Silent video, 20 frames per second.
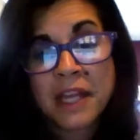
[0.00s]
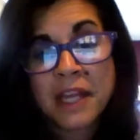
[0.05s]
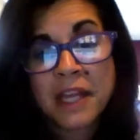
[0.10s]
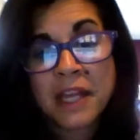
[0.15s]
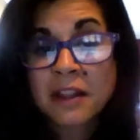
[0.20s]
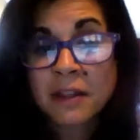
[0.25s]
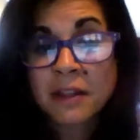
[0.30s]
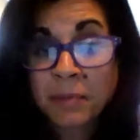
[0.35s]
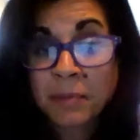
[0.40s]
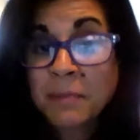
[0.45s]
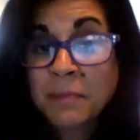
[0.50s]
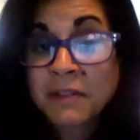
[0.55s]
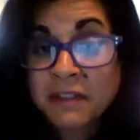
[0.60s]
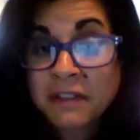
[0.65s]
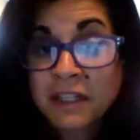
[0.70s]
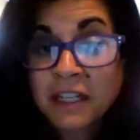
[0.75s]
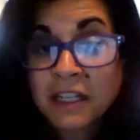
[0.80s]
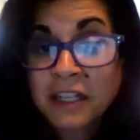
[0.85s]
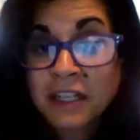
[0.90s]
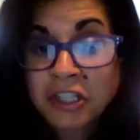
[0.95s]
the the people
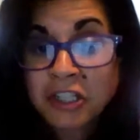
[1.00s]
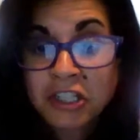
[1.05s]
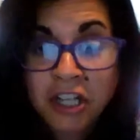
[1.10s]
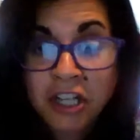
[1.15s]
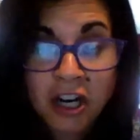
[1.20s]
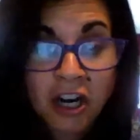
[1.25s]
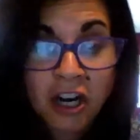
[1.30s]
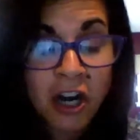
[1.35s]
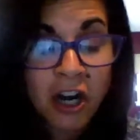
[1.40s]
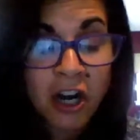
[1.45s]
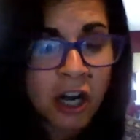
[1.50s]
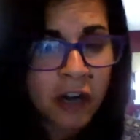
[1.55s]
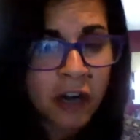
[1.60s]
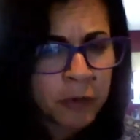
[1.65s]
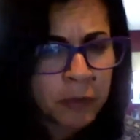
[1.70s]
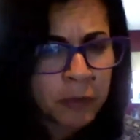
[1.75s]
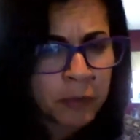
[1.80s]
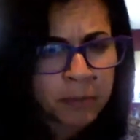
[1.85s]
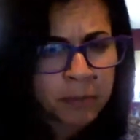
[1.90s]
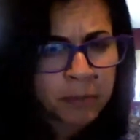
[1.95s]
sitting in the chair are
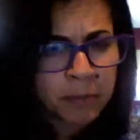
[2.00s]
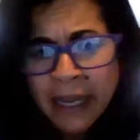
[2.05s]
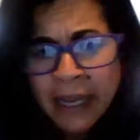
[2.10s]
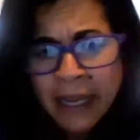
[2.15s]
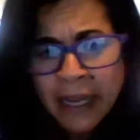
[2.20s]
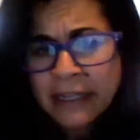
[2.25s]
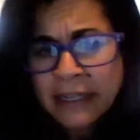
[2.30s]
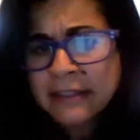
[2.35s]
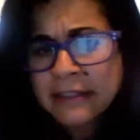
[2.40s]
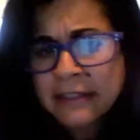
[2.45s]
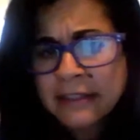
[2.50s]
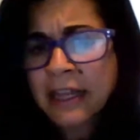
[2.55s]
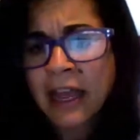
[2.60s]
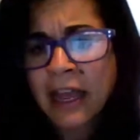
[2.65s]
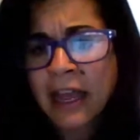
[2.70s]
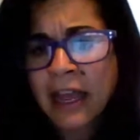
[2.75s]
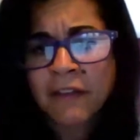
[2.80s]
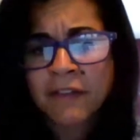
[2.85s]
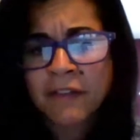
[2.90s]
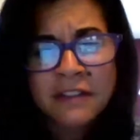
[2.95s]
covered with blankets and they
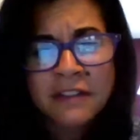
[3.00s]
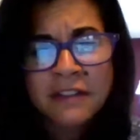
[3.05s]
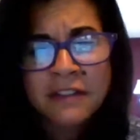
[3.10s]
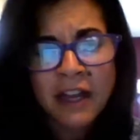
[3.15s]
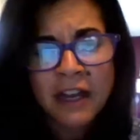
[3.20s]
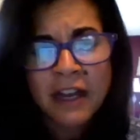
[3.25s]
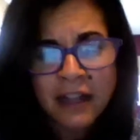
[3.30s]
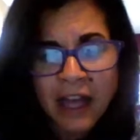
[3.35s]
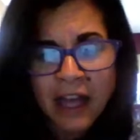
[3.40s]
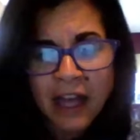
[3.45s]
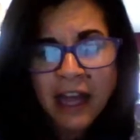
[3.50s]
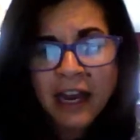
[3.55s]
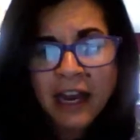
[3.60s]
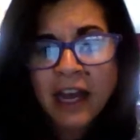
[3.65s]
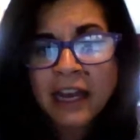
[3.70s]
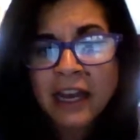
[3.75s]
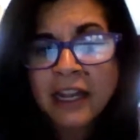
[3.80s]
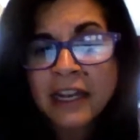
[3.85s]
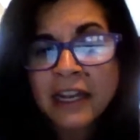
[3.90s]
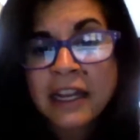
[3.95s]
have this on and
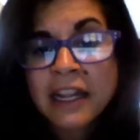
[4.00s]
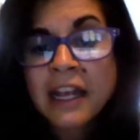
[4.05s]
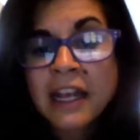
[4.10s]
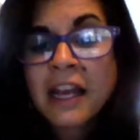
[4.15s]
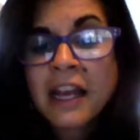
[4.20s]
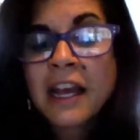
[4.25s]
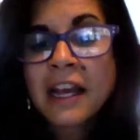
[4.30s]
that on, and